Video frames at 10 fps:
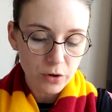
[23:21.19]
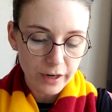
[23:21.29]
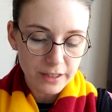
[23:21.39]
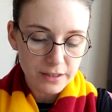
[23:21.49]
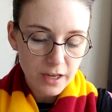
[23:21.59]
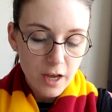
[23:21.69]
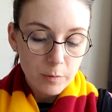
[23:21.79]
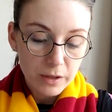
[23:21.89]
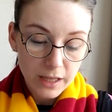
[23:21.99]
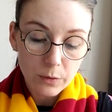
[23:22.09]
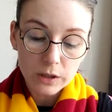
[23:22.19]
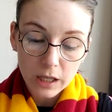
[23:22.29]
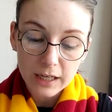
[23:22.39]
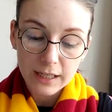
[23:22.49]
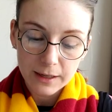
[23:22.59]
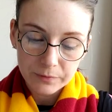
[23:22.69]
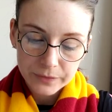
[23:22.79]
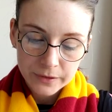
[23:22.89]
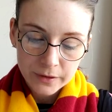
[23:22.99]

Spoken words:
Norris, but they were lucky.